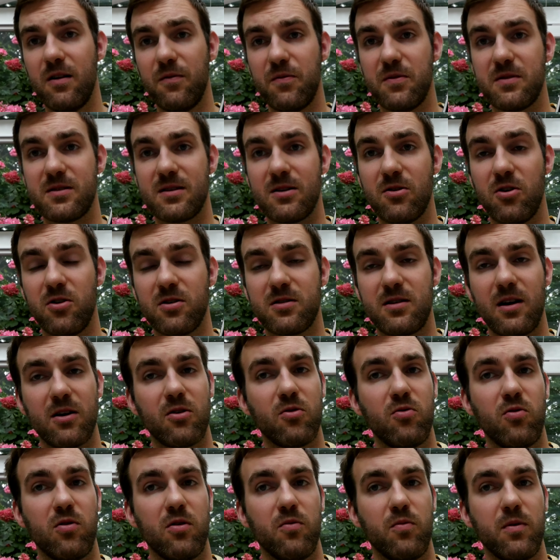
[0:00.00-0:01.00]
It's an
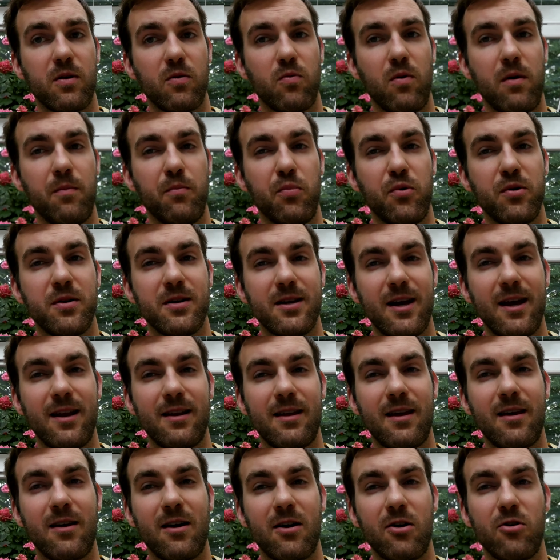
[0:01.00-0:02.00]
octa-core with 1.8
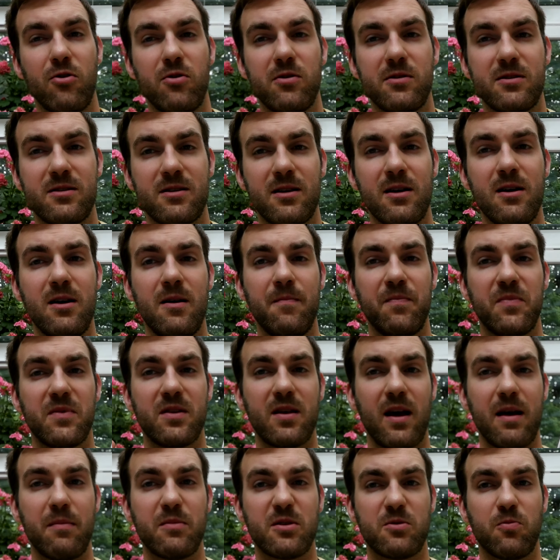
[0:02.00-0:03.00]
GHz
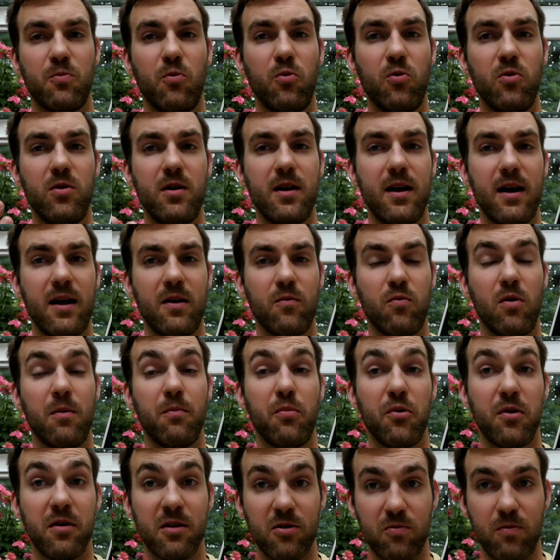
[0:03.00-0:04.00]
times 4 and
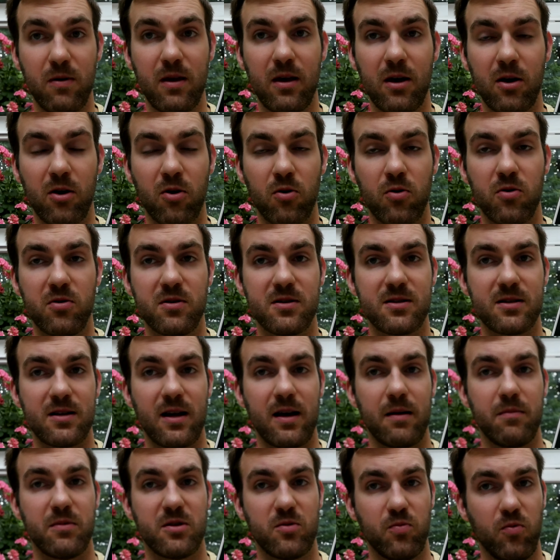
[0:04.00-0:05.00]
1.3 GHz
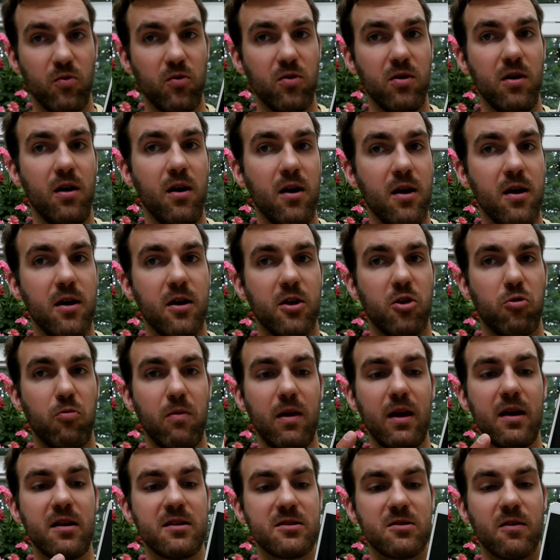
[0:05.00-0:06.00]
times 4. 3
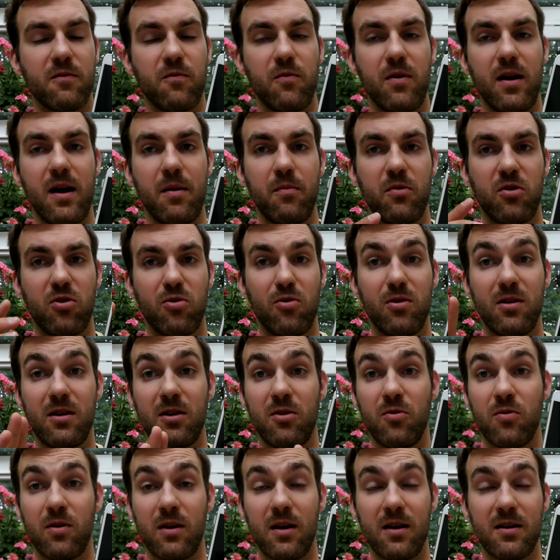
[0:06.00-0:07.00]
gigs of RAM, 32
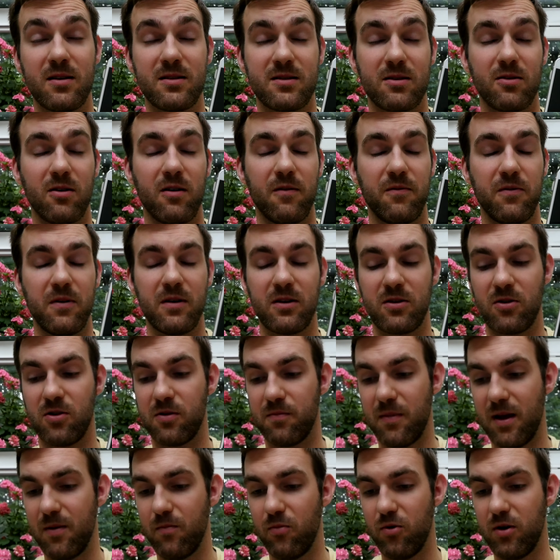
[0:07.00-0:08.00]
gigs of internal
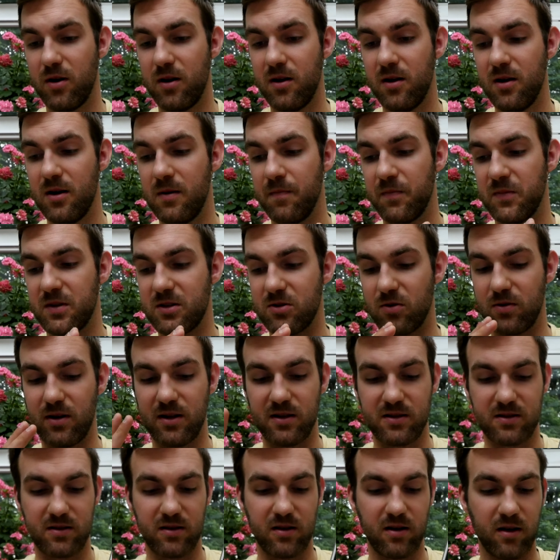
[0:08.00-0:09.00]
memory, so
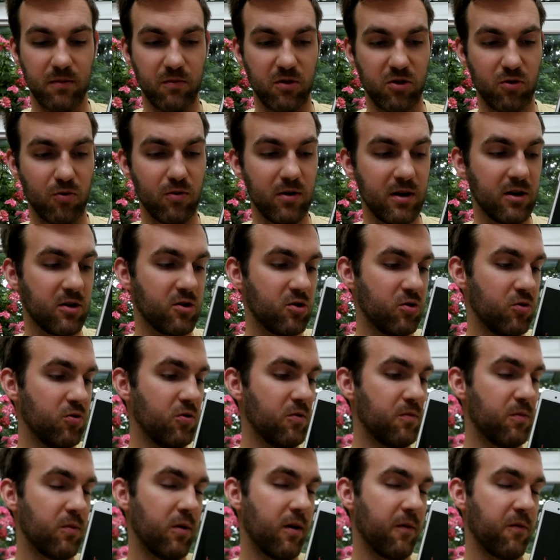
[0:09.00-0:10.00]
that's
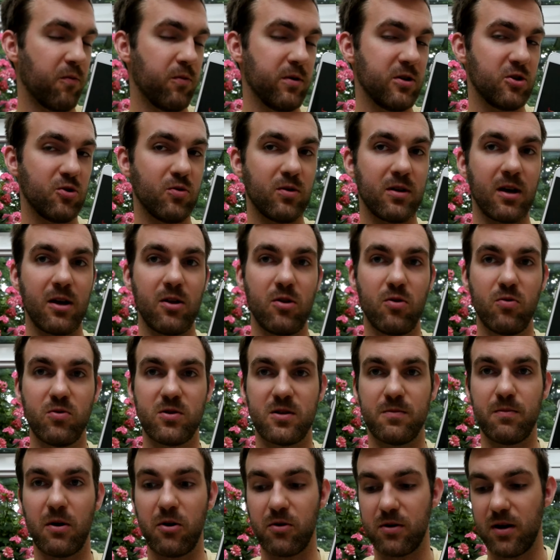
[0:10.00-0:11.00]
32, of which you can use
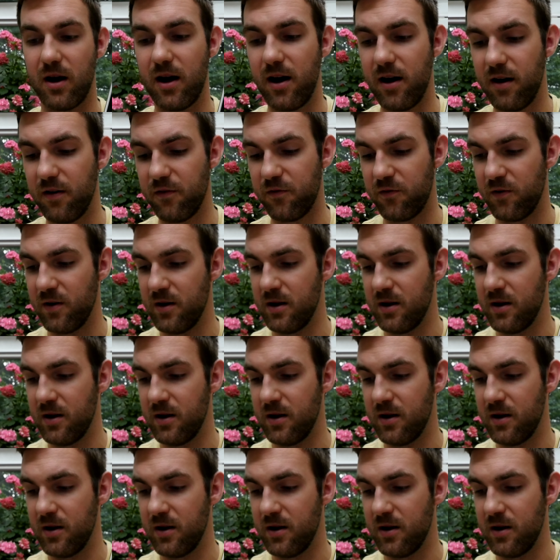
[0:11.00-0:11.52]
about half.